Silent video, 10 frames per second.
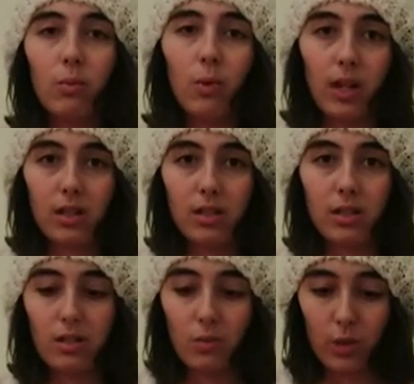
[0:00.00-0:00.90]
when
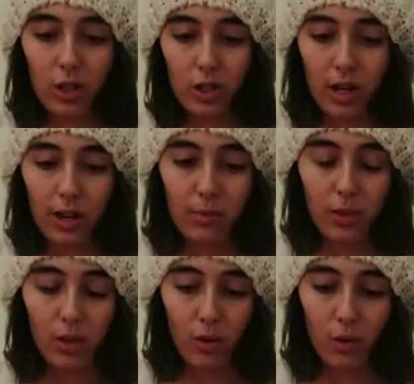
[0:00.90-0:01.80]
it's wintertime,
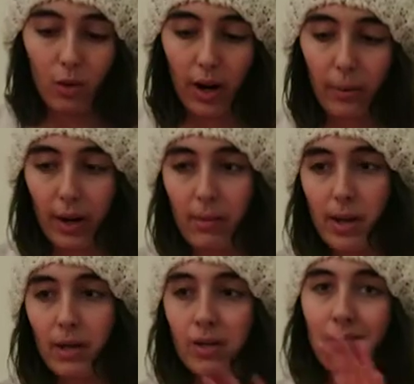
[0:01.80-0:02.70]
so I
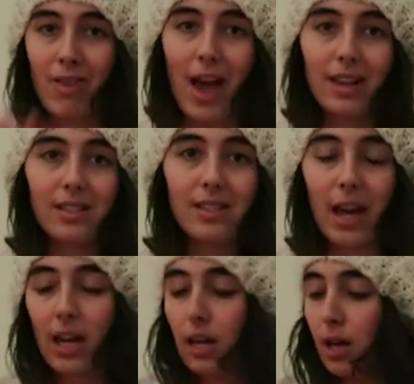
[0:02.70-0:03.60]
recommend that
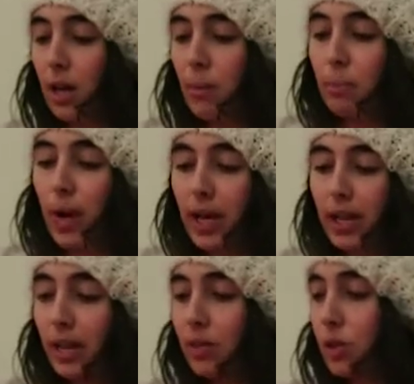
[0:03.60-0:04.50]
instead.
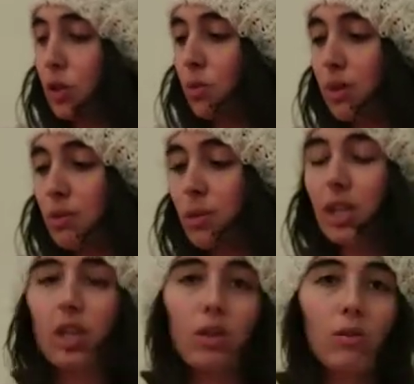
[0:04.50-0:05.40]
But if you just want
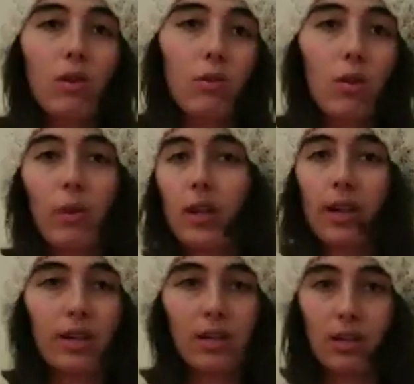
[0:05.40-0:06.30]
something cute and want to wear
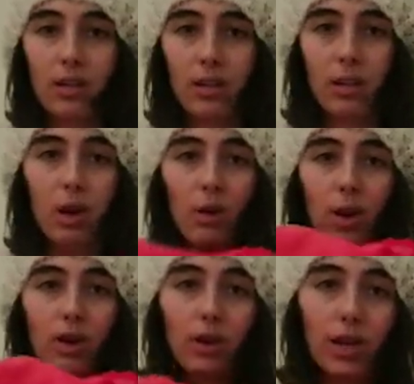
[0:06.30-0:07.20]
like a
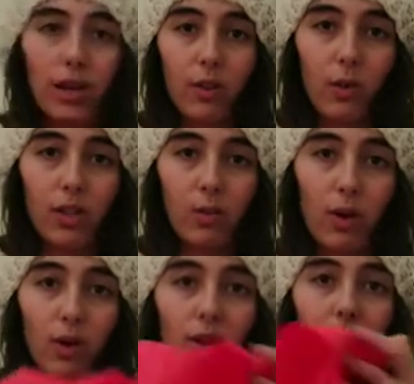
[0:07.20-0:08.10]
coat underneath or a
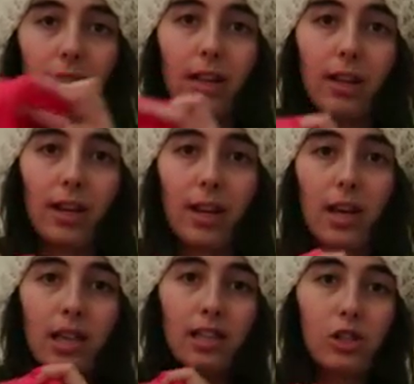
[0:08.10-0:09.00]
sweater underneath, like
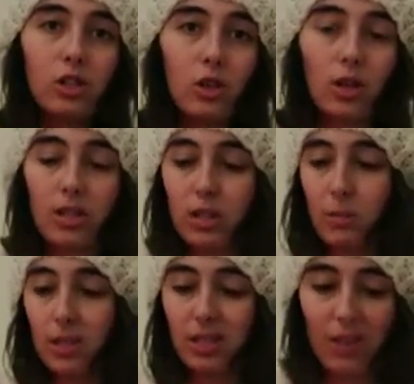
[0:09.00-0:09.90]
this is good
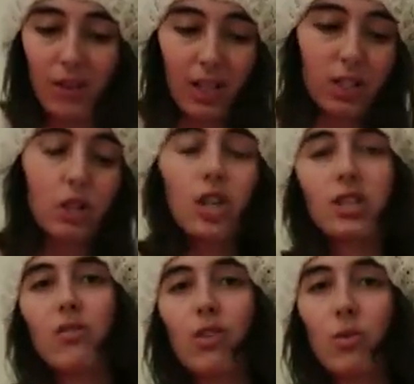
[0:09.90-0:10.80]
specifically
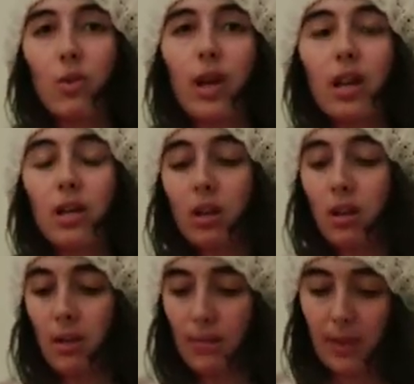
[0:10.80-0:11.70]
just for the rain,
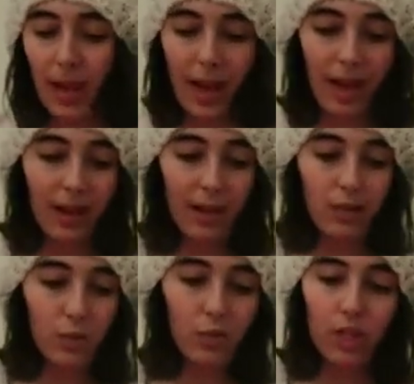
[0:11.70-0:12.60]
and
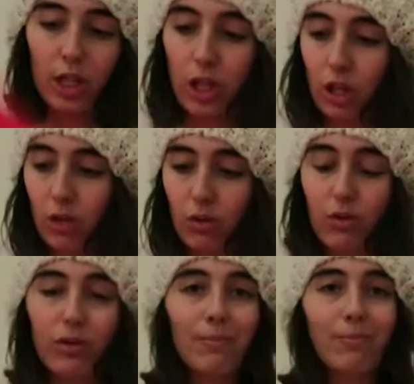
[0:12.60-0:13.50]
it's really
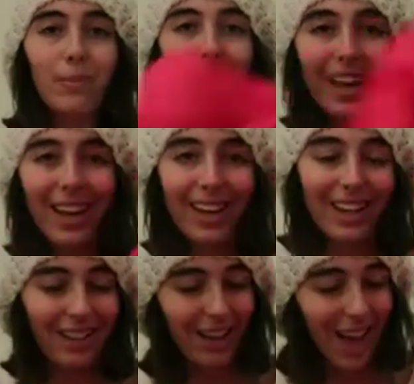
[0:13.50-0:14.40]
cute and pink
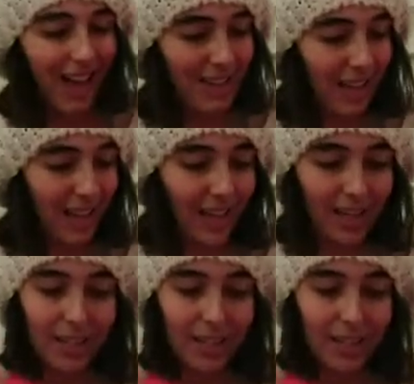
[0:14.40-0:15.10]
and classy,